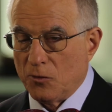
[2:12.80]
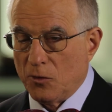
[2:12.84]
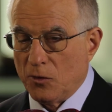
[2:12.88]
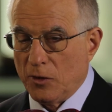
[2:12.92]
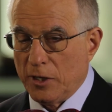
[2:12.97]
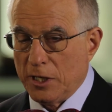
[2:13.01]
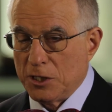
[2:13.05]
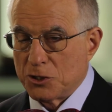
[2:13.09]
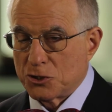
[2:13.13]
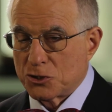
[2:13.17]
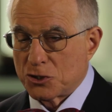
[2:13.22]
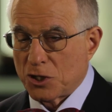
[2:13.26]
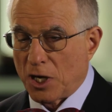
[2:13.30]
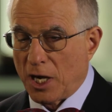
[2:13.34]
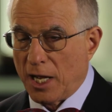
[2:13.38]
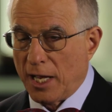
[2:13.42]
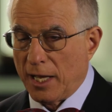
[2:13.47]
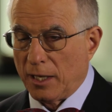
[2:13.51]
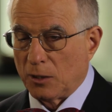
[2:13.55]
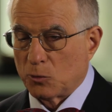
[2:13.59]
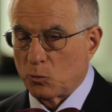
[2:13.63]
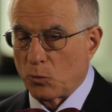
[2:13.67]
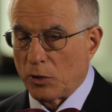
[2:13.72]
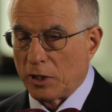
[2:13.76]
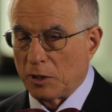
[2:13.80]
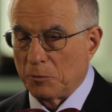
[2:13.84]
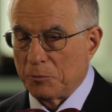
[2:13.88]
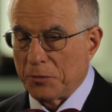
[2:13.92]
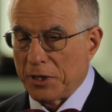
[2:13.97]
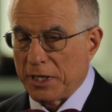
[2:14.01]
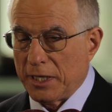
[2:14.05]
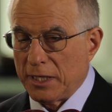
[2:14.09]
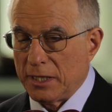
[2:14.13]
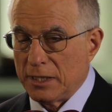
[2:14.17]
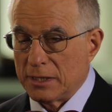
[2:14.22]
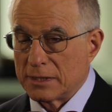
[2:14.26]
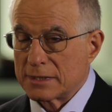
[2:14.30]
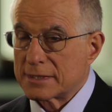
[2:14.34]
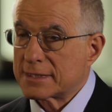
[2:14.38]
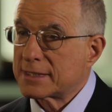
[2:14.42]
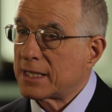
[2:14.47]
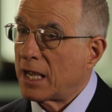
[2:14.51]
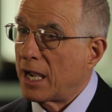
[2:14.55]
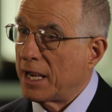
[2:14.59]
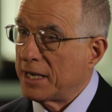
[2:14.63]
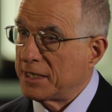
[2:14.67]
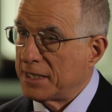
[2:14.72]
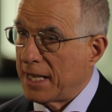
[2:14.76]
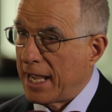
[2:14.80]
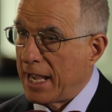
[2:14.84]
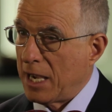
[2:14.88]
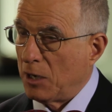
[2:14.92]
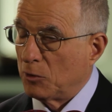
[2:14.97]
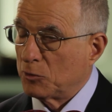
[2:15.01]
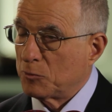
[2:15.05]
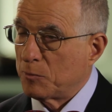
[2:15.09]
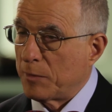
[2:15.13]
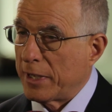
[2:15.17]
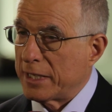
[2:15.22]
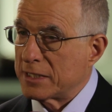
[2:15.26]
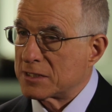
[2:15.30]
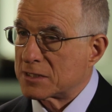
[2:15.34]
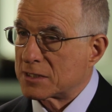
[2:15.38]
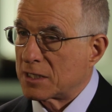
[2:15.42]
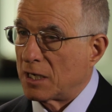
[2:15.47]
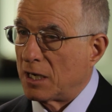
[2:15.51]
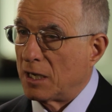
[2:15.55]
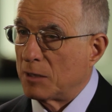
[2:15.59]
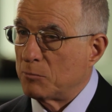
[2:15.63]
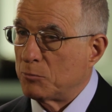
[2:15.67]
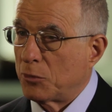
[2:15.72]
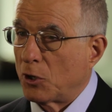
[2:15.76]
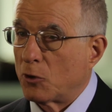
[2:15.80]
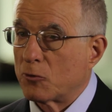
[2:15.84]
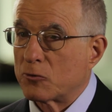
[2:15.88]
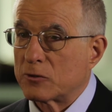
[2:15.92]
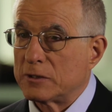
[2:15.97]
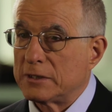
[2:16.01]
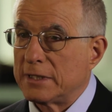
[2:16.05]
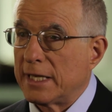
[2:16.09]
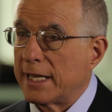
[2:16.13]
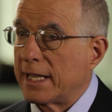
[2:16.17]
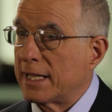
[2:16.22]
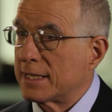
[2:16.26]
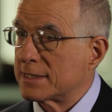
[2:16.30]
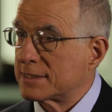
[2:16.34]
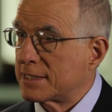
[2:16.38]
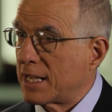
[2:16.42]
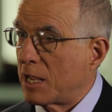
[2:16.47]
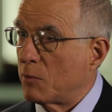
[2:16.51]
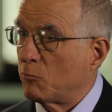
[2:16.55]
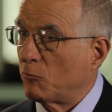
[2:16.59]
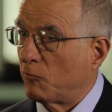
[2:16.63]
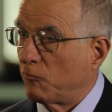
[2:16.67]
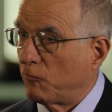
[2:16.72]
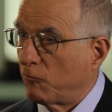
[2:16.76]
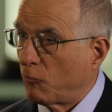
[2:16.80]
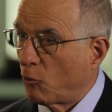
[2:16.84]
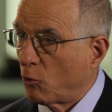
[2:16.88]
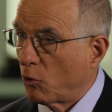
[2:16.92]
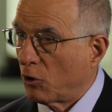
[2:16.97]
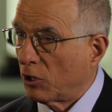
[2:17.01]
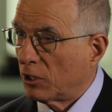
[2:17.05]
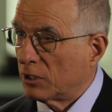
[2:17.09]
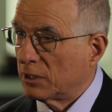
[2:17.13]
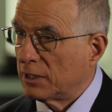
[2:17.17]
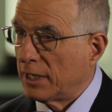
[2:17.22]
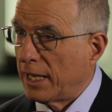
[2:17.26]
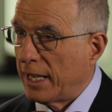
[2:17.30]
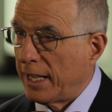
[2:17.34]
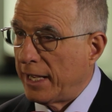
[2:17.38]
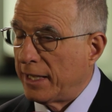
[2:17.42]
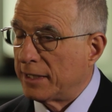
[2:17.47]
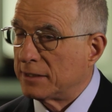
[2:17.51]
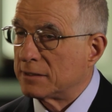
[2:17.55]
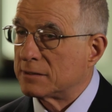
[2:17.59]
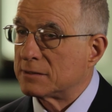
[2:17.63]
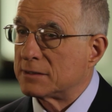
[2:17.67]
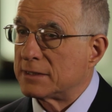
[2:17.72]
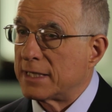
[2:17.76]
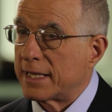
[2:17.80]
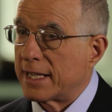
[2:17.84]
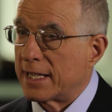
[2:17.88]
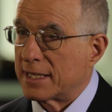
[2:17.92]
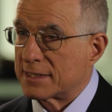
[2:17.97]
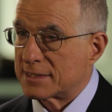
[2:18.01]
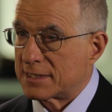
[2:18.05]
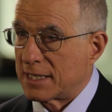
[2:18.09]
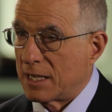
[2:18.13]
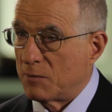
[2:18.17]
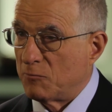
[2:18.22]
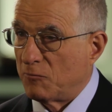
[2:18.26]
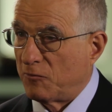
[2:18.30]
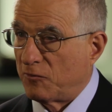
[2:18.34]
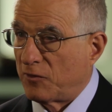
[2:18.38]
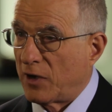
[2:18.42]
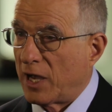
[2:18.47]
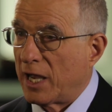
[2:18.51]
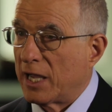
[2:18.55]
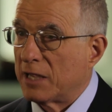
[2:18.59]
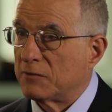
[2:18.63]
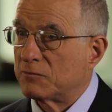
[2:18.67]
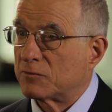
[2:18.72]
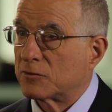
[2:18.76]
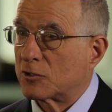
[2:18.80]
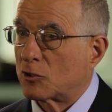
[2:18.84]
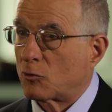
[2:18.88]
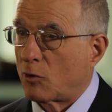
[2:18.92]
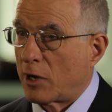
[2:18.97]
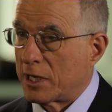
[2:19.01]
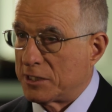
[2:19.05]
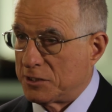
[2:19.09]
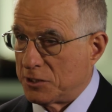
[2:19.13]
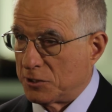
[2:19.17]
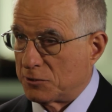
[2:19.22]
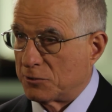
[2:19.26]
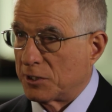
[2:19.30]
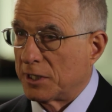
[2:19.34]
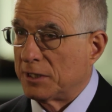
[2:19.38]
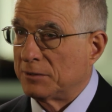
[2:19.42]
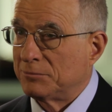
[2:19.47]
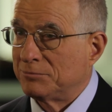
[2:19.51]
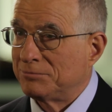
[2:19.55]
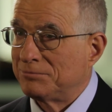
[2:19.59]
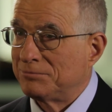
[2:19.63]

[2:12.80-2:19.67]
Each child will be signed out based on both DSM-4 and DSM-5 criteria.